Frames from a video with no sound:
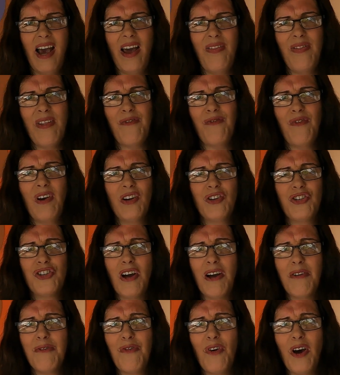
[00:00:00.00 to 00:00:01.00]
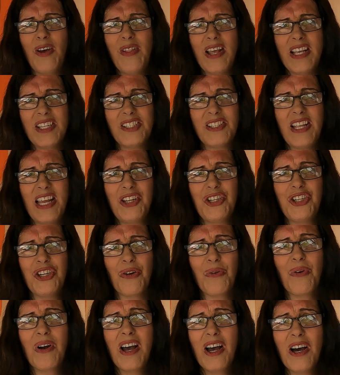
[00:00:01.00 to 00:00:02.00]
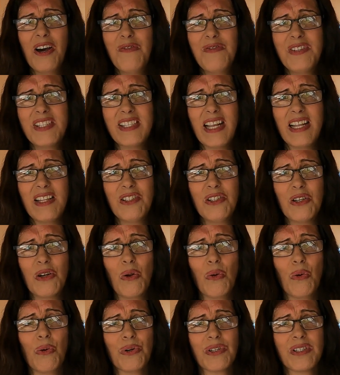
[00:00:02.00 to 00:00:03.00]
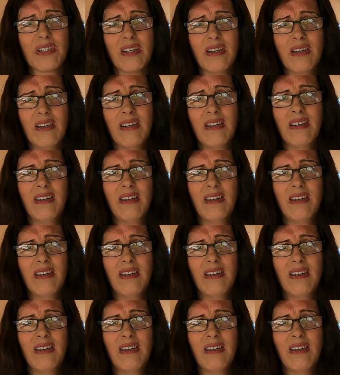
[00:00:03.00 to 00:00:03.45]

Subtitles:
and try and find that statue of Santa Claus.